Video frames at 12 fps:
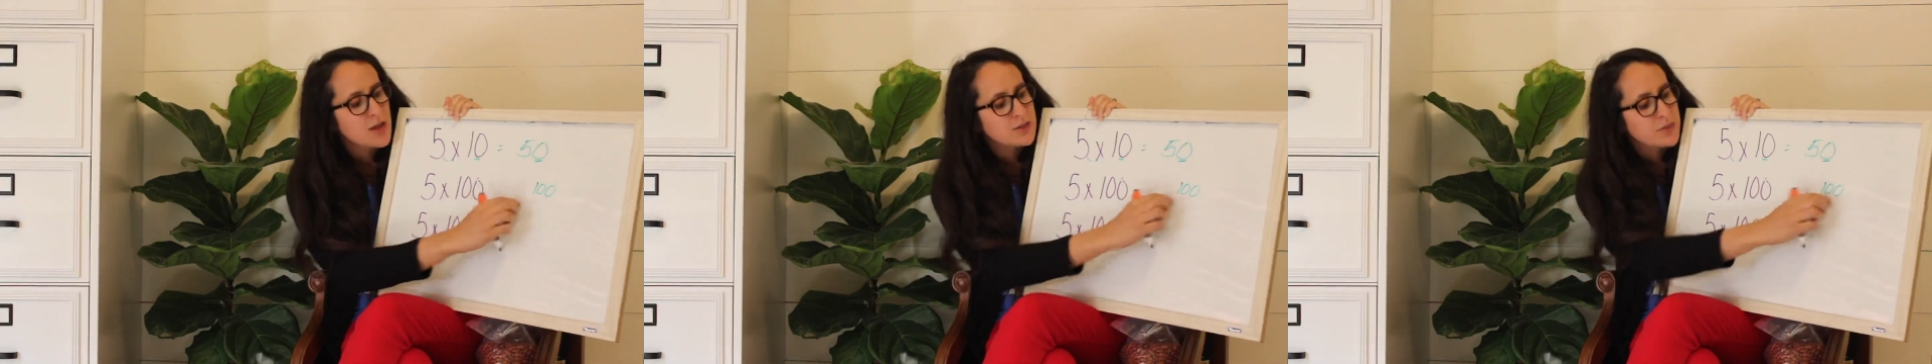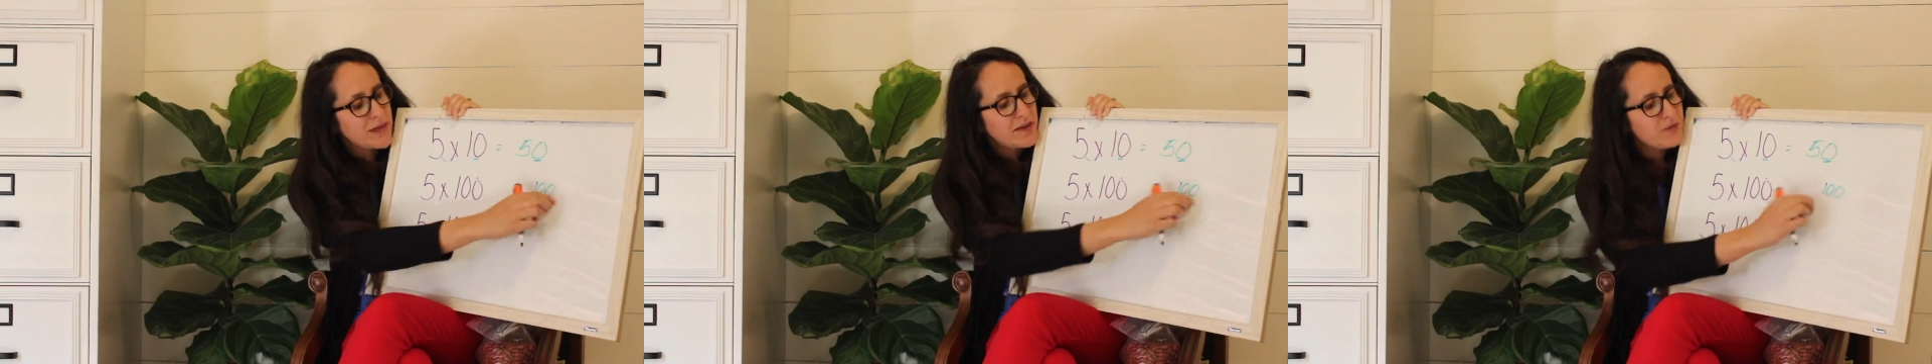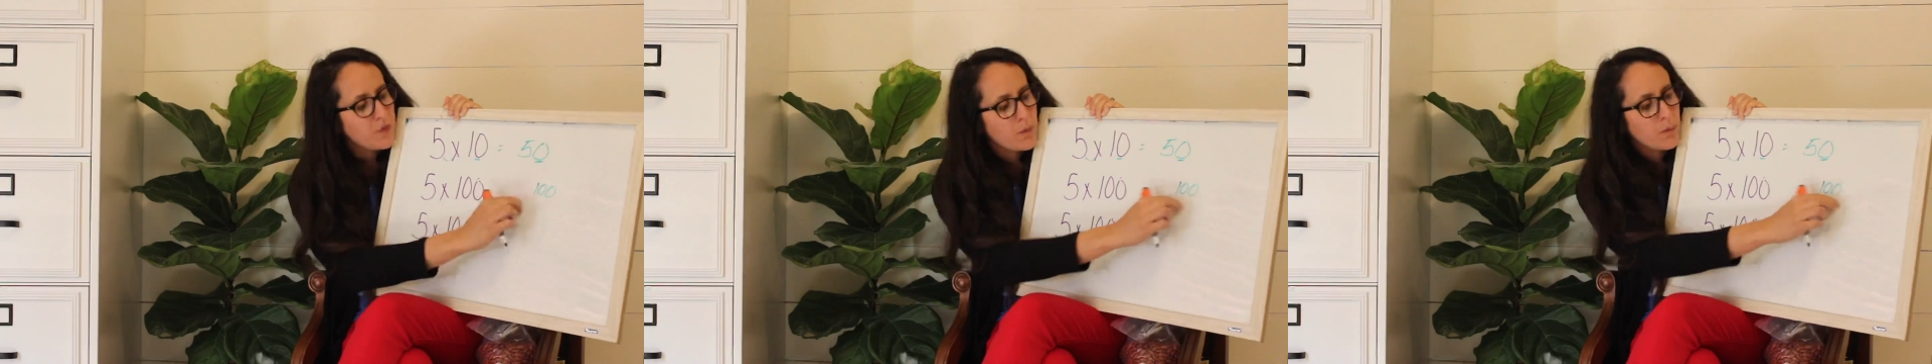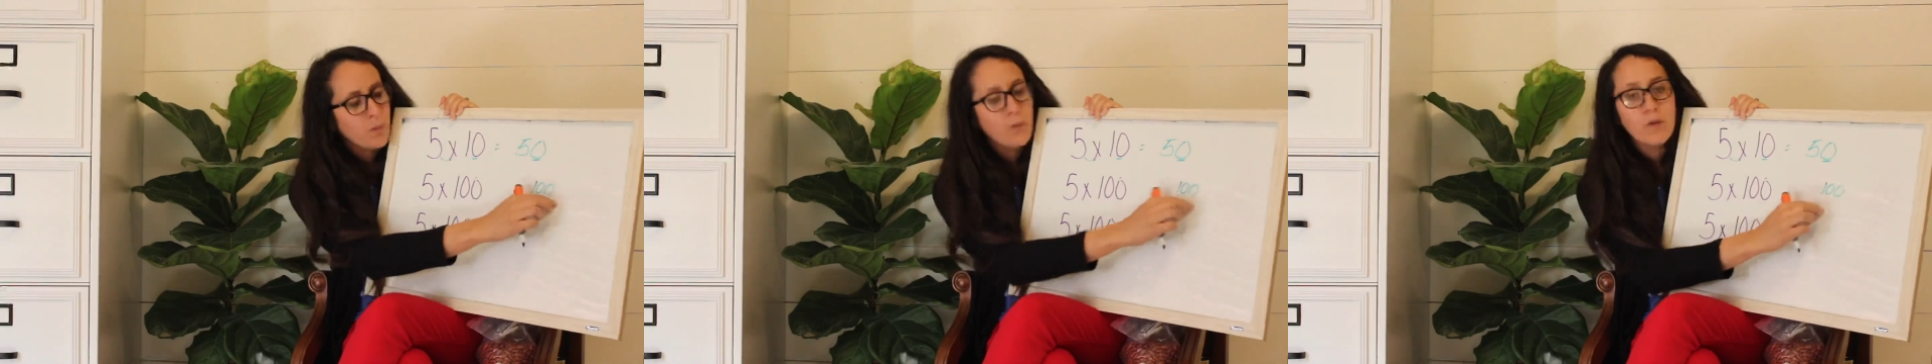So we have
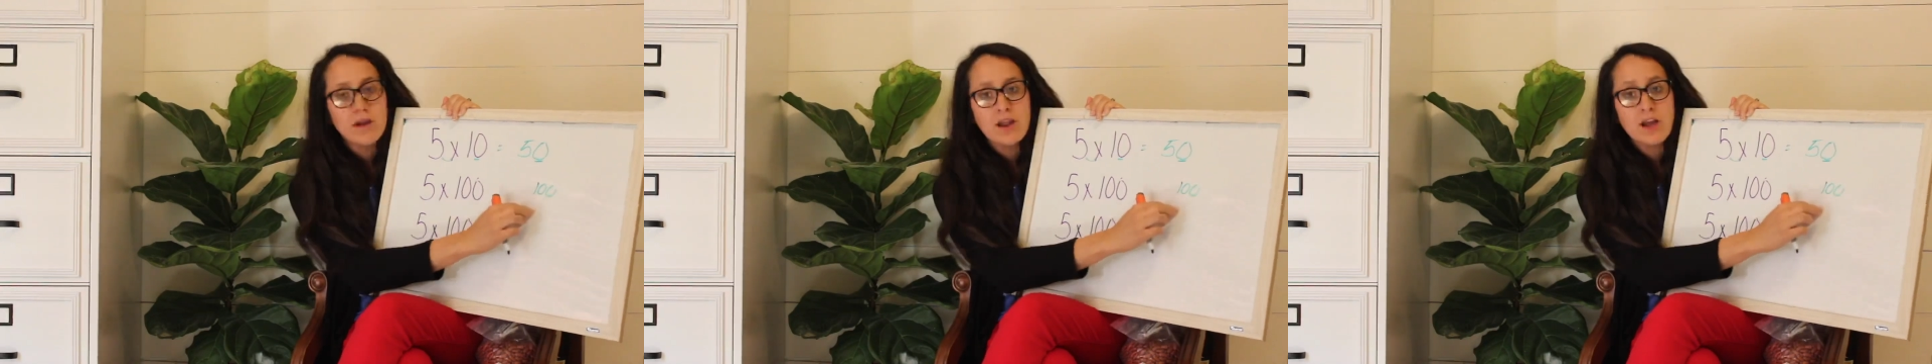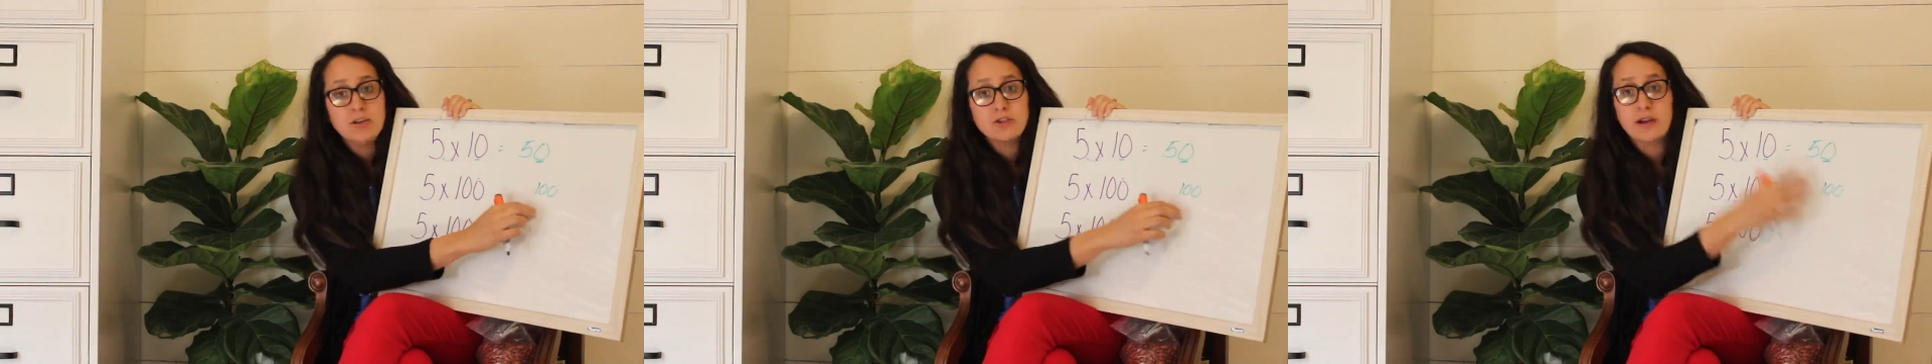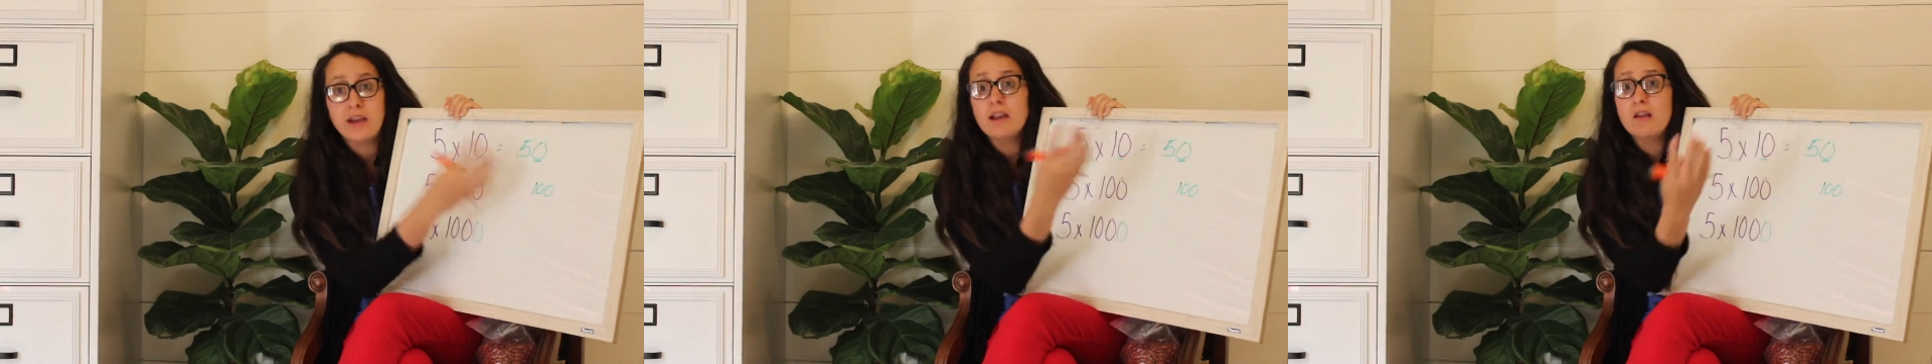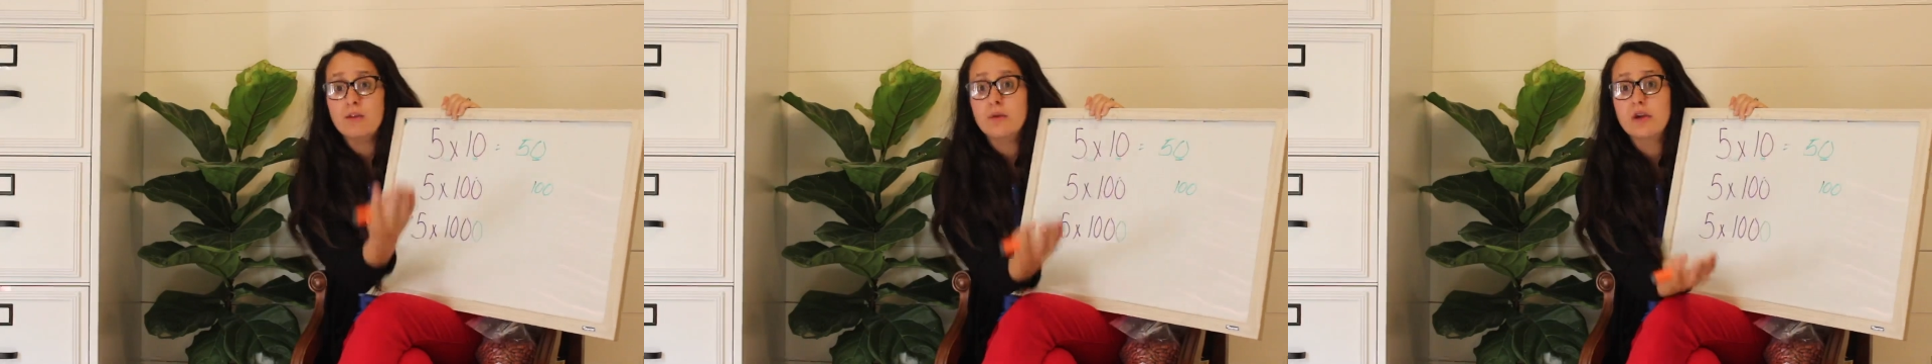100,
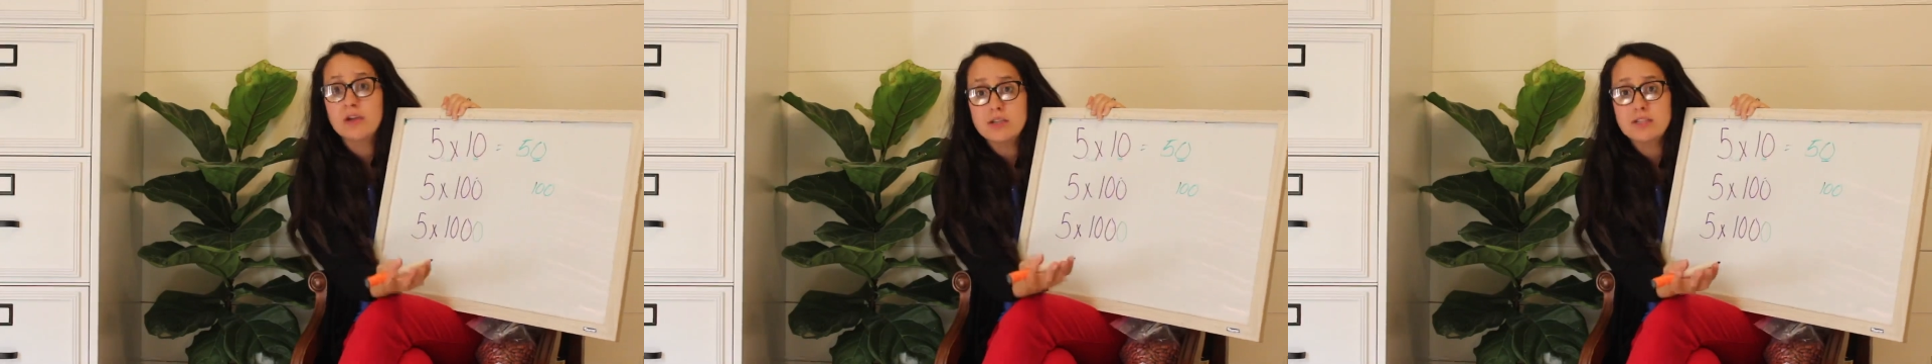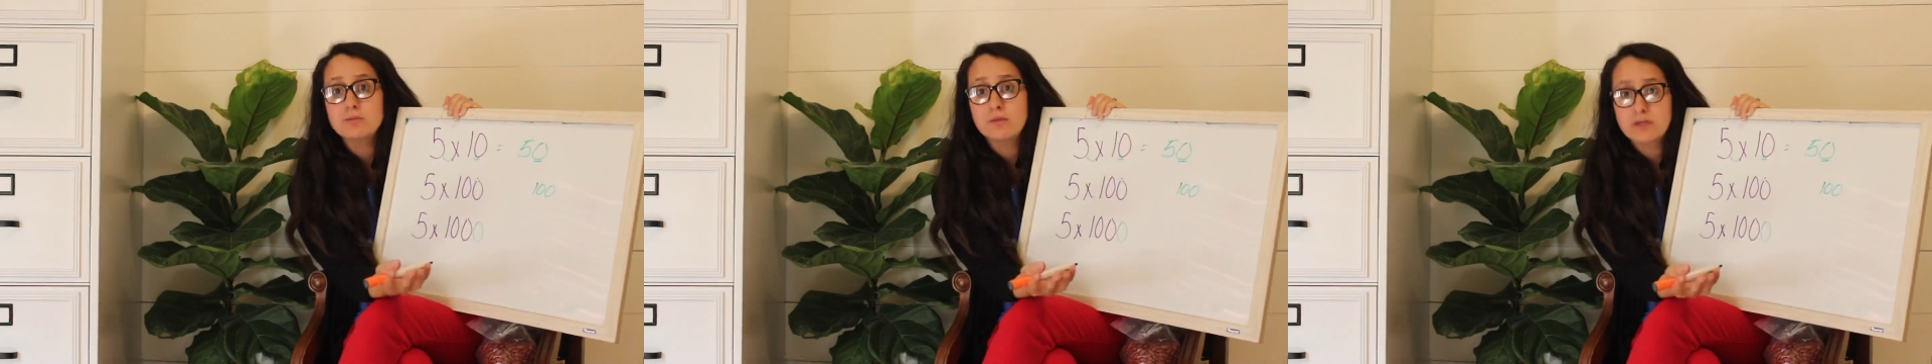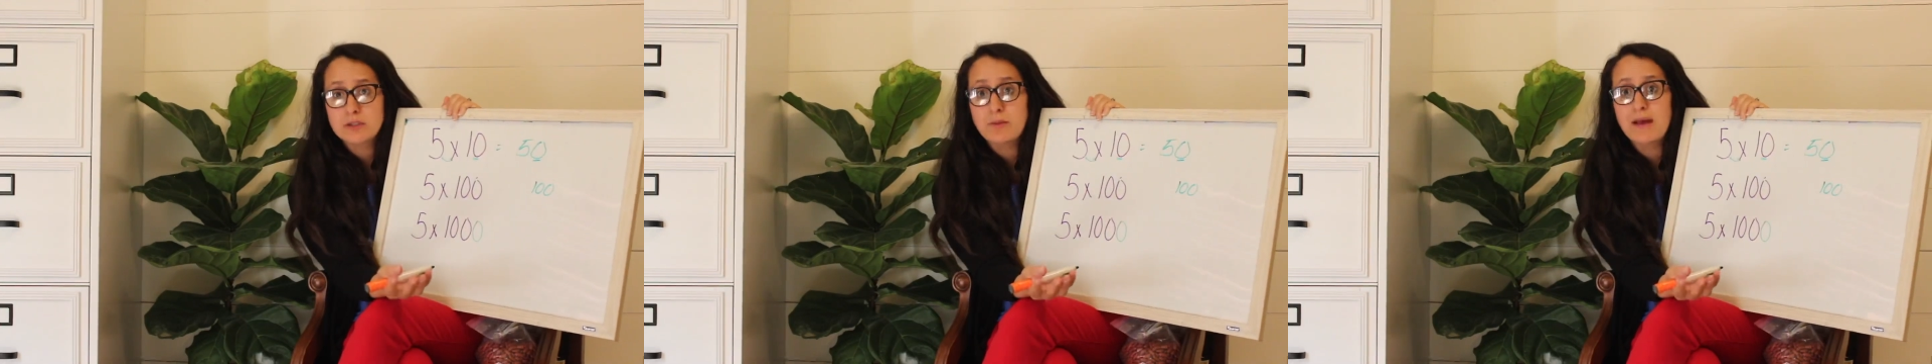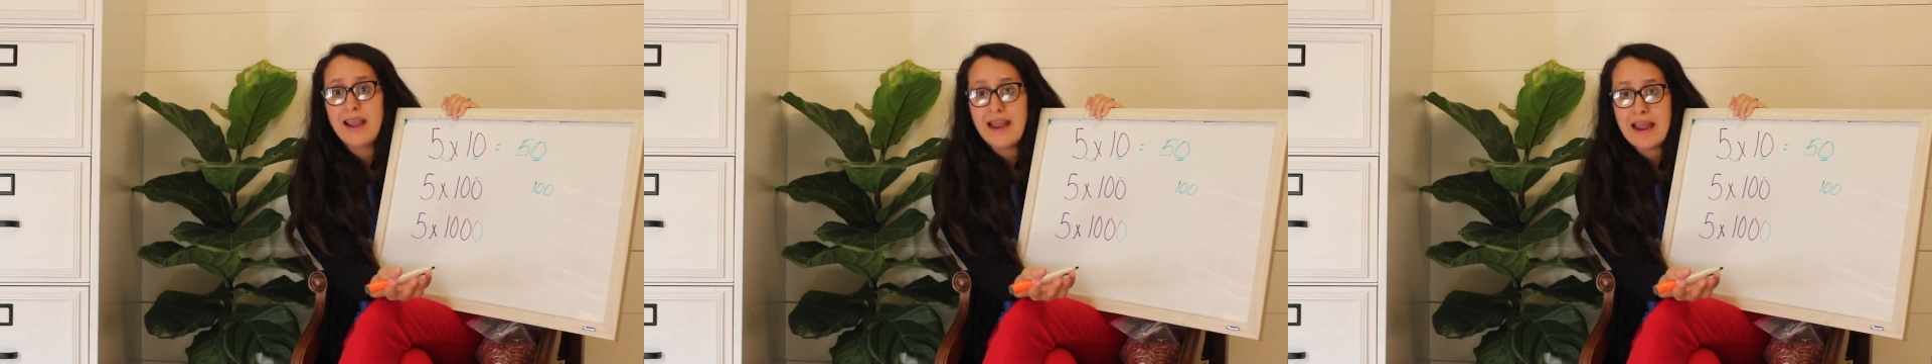and you could just
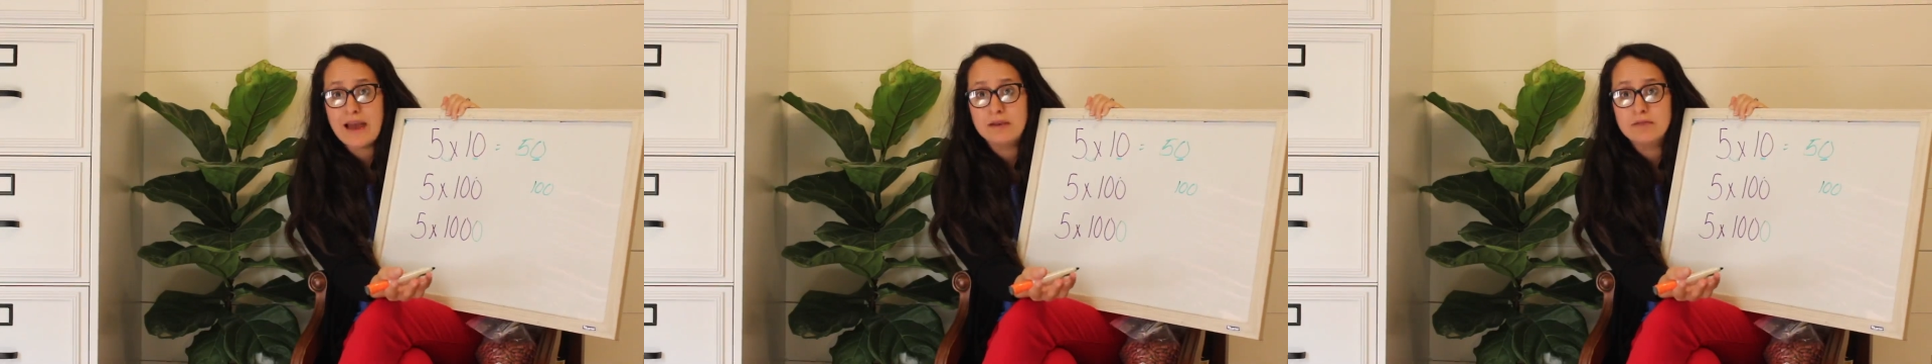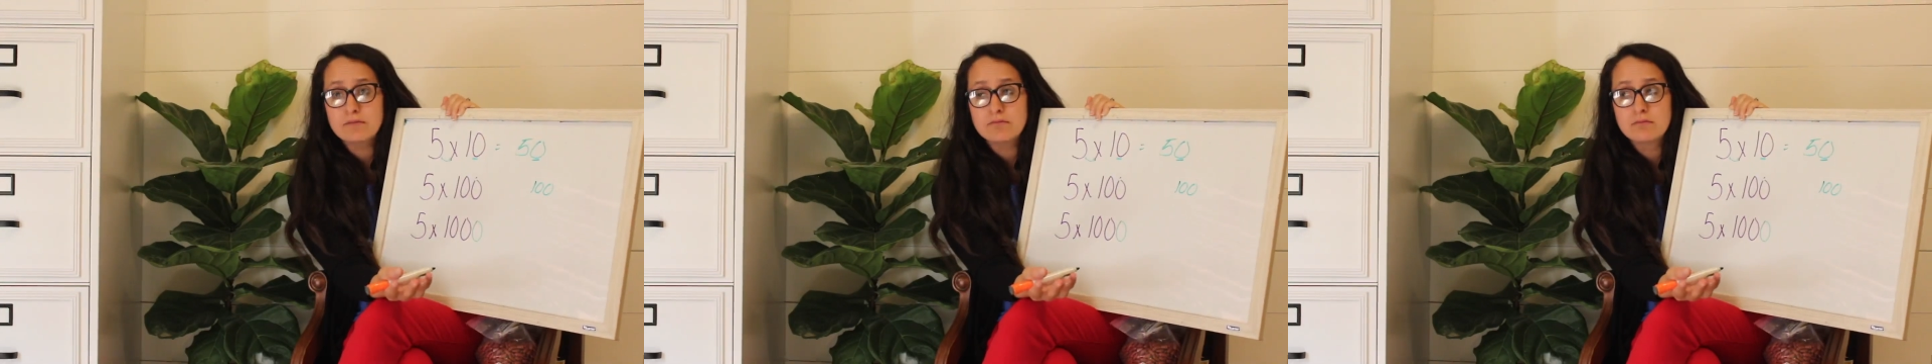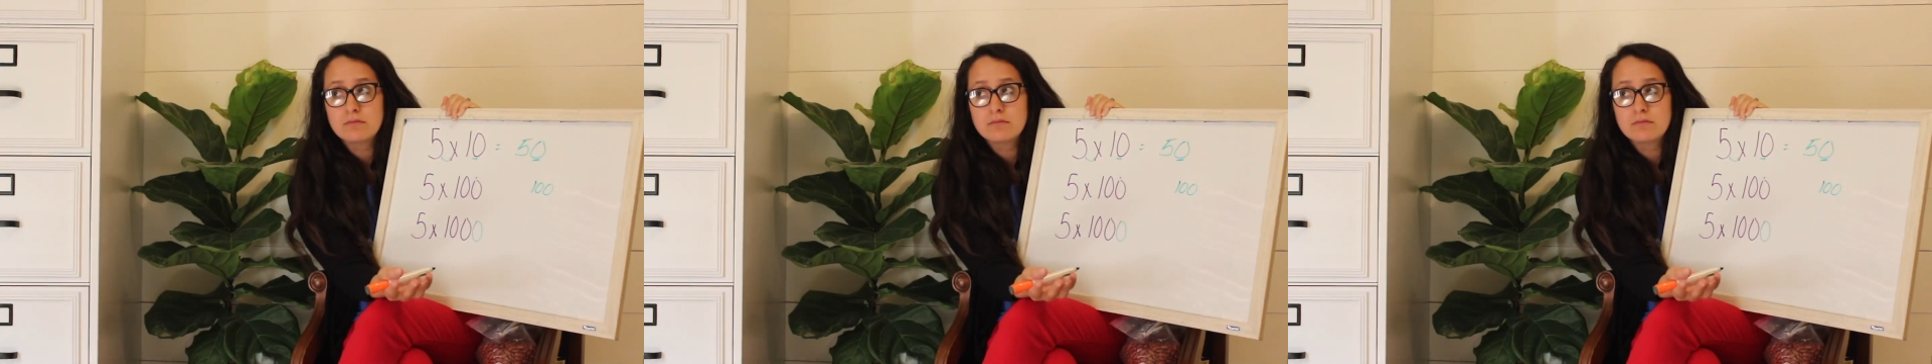multiply it out